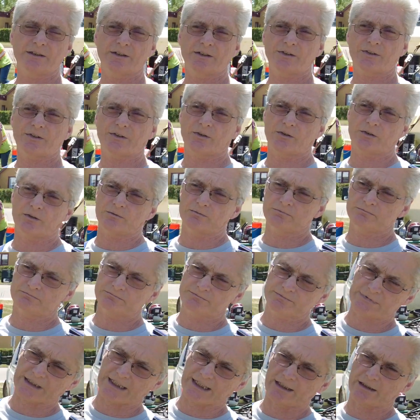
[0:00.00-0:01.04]
So
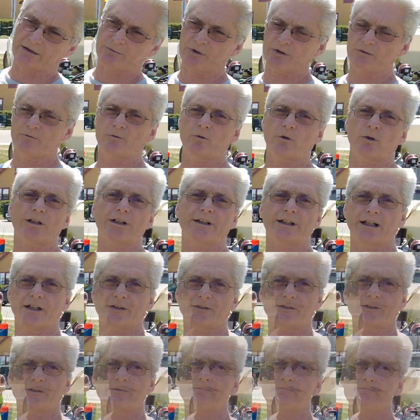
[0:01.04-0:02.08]
yeah, about
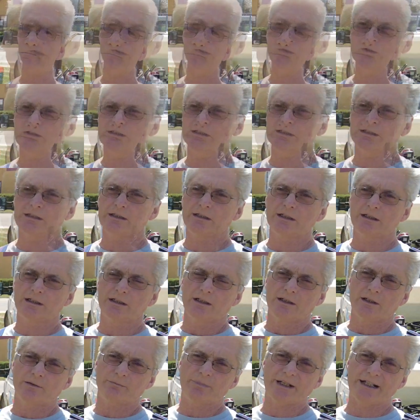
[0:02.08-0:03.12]
40,000. So
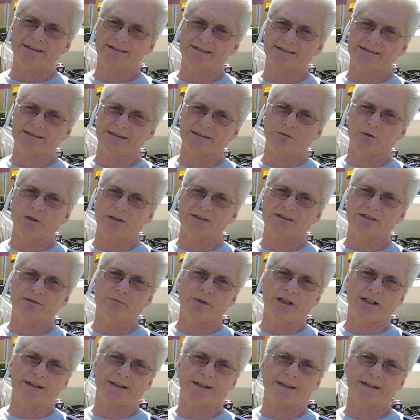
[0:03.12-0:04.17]
basically once a
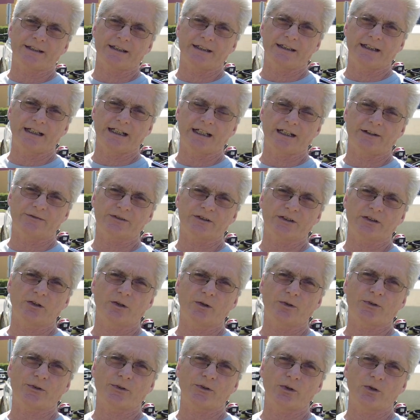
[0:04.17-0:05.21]
month they have to
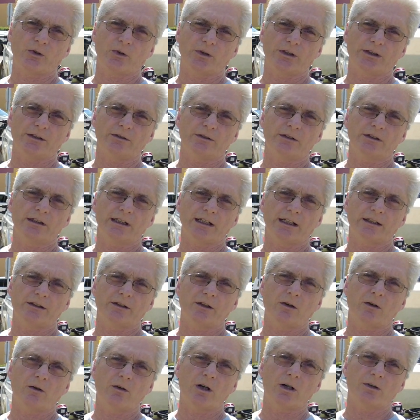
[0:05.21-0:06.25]
go through and, and
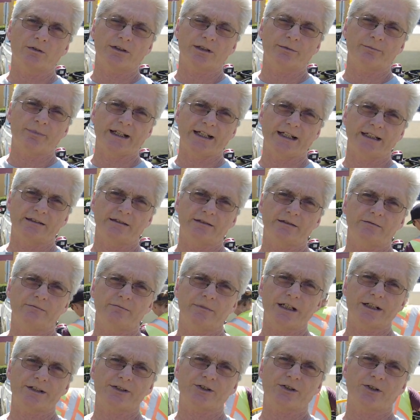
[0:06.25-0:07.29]
hoe out the bed,
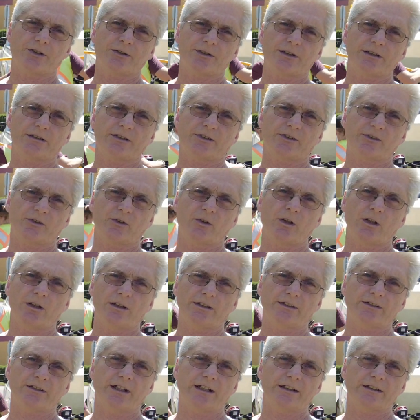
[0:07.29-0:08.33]
make sure that the soil
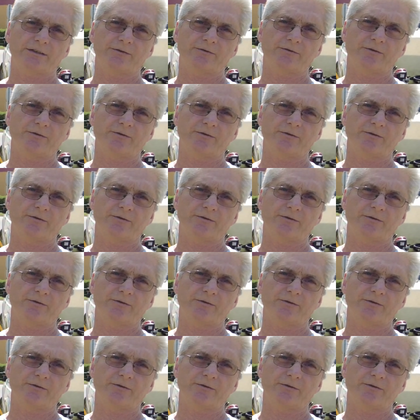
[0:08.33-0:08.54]
is nice and